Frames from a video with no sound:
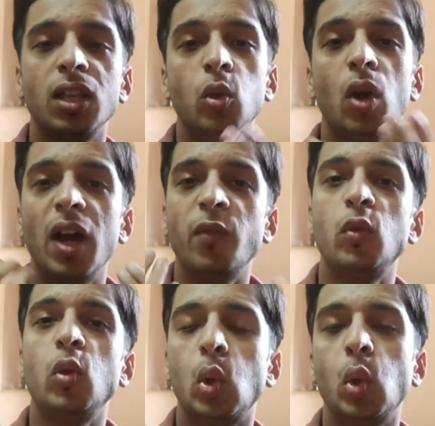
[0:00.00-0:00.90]
and you have
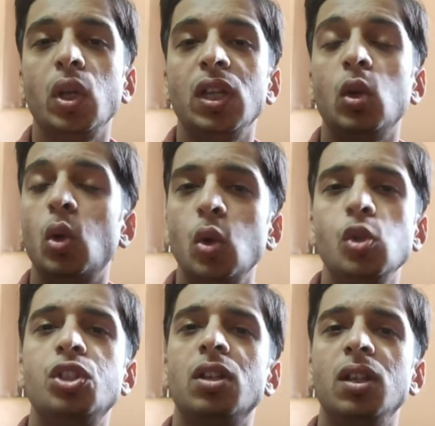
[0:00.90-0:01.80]
to grow in your
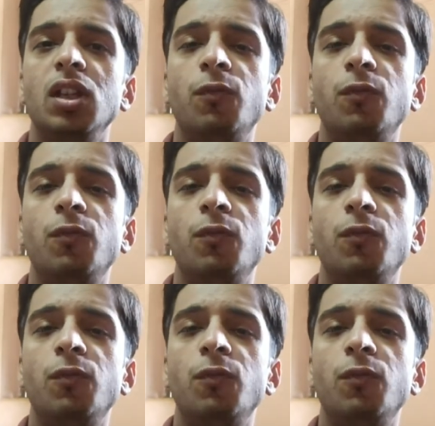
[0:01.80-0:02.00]
own journey.